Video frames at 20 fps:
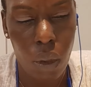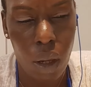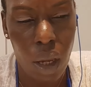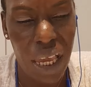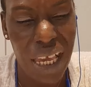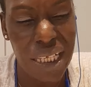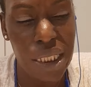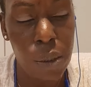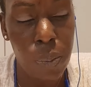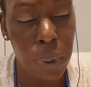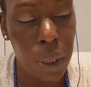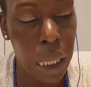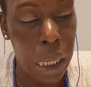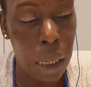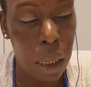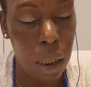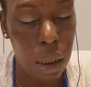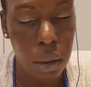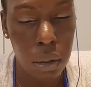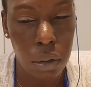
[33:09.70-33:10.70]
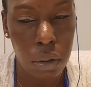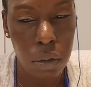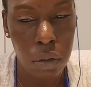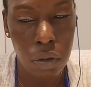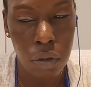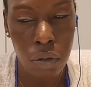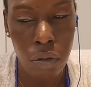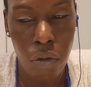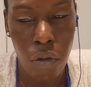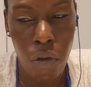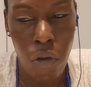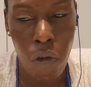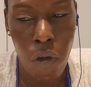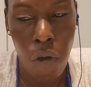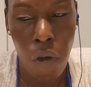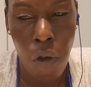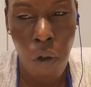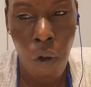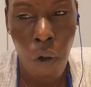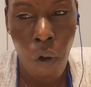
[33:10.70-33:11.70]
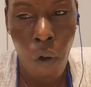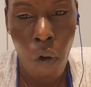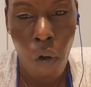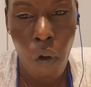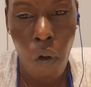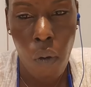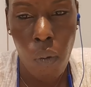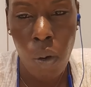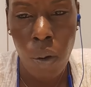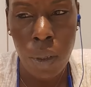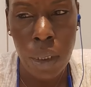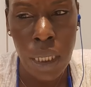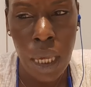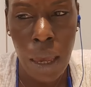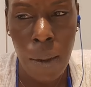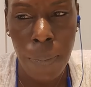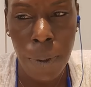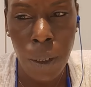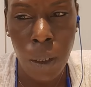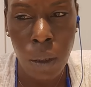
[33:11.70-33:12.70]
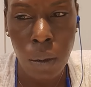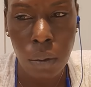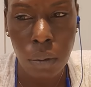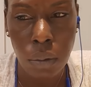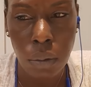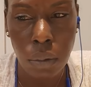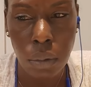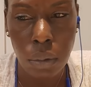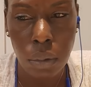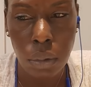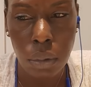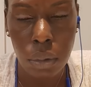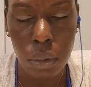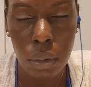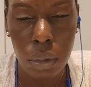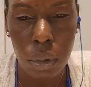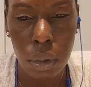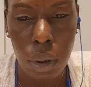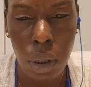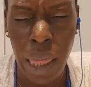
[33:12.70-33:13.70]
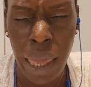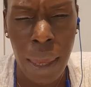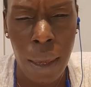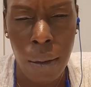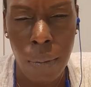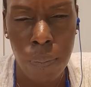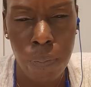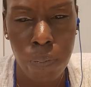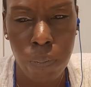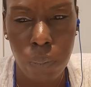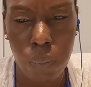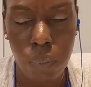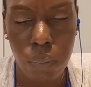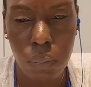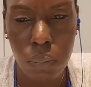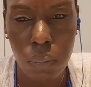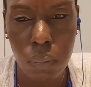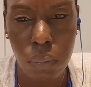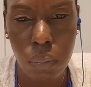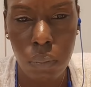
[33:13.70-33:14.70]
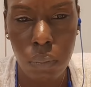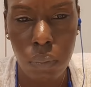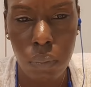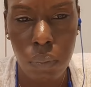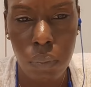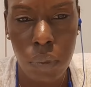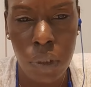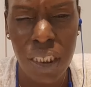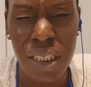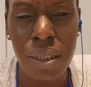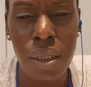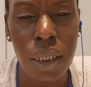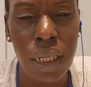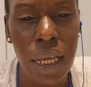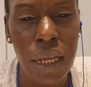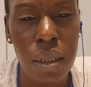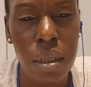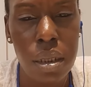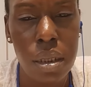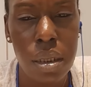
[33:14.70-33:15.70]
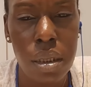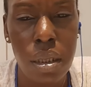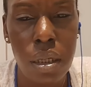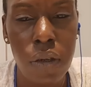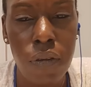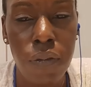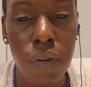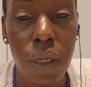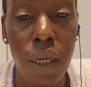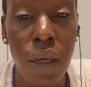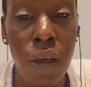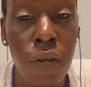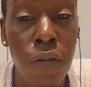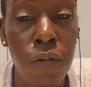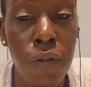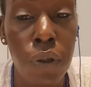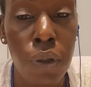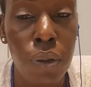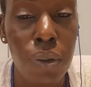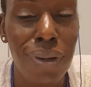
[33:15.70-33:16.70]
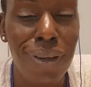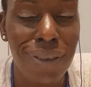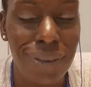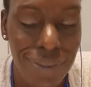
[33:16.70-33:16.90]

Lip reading: explain what was happening. Like, because a lot of this stuff, if you're